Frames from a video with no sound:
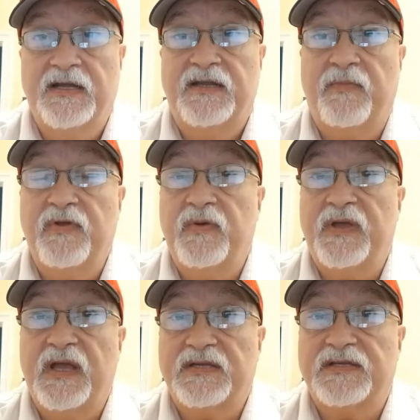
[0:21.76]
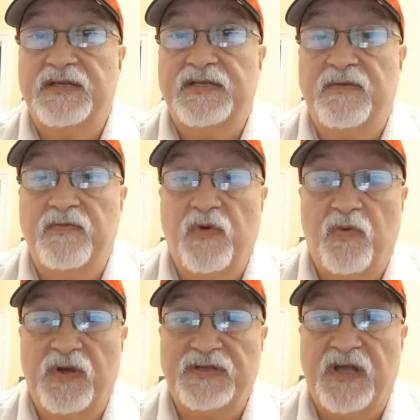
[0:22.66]
WES system
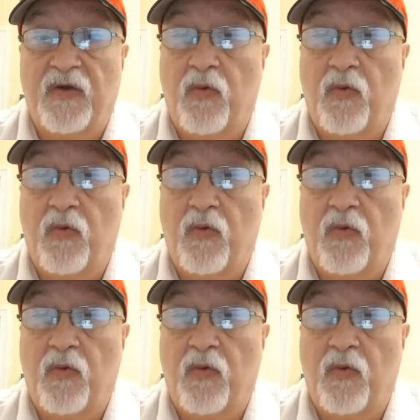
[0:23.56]
was that